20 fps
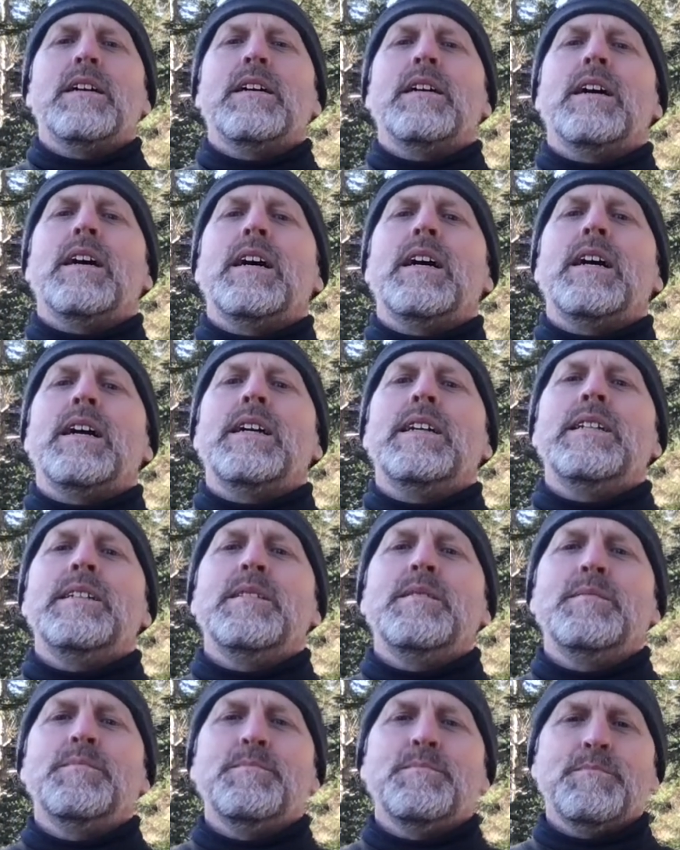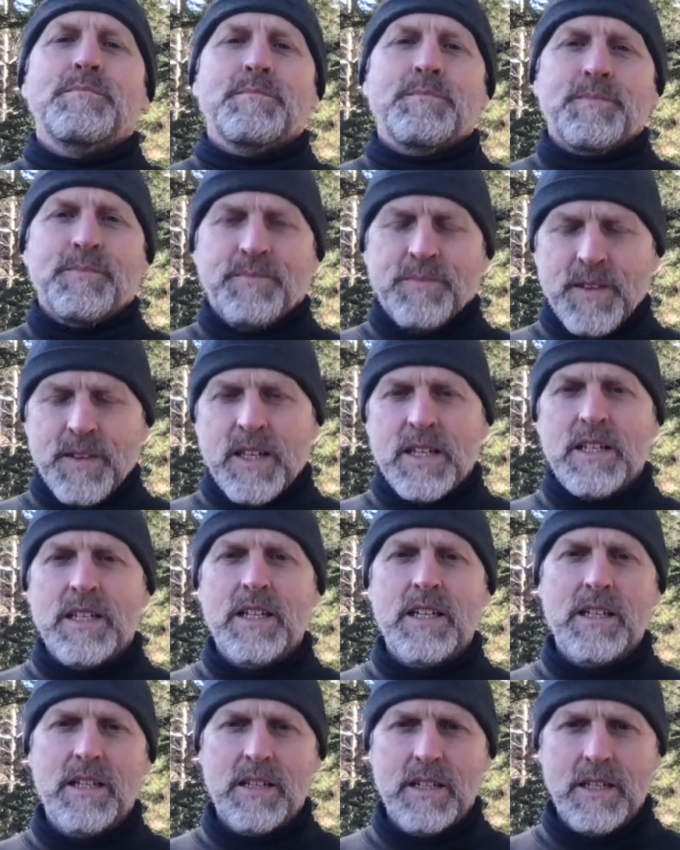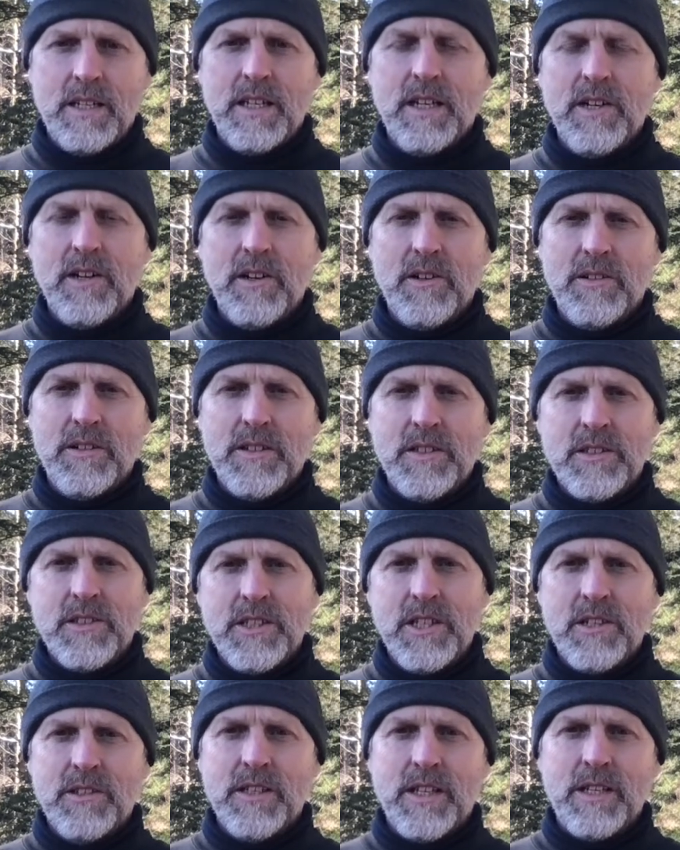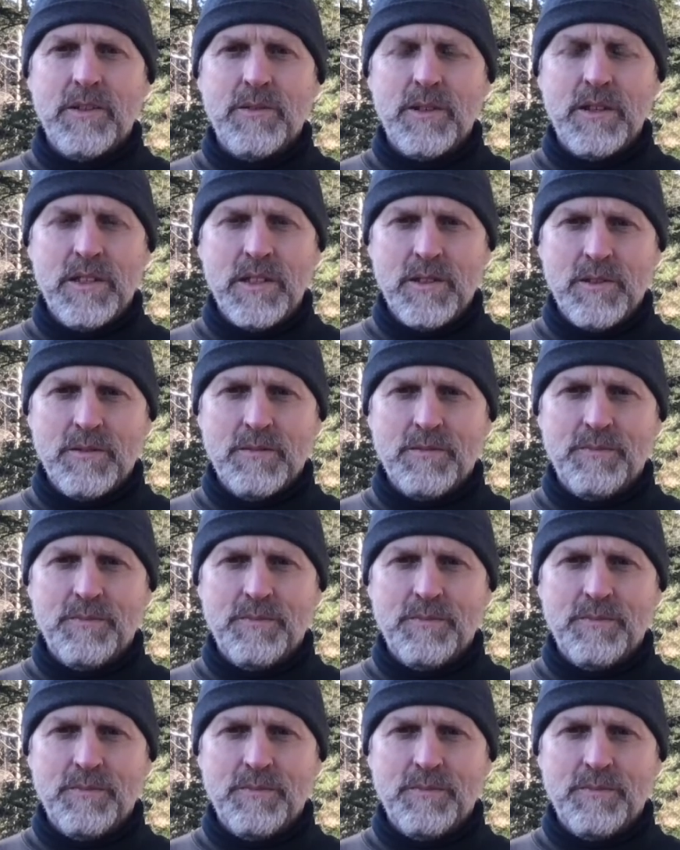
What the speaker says: I am here to share that with you.